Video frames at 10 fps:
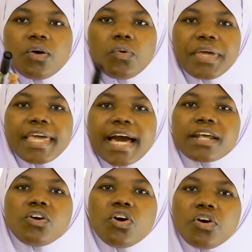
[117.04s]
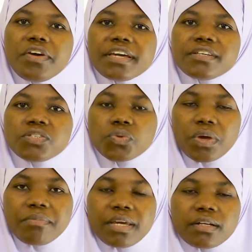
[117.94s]
we are going
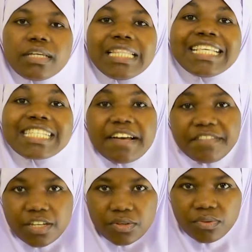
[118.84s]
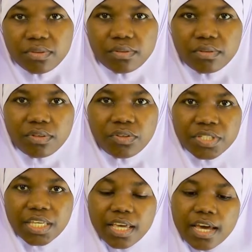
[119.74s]
swimming this afternoon. You
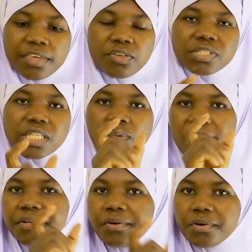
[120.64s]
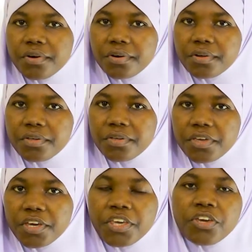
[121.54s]
see, I use the word go
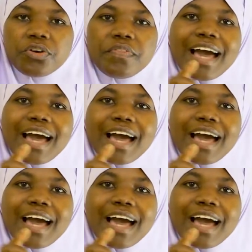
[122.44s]
iyo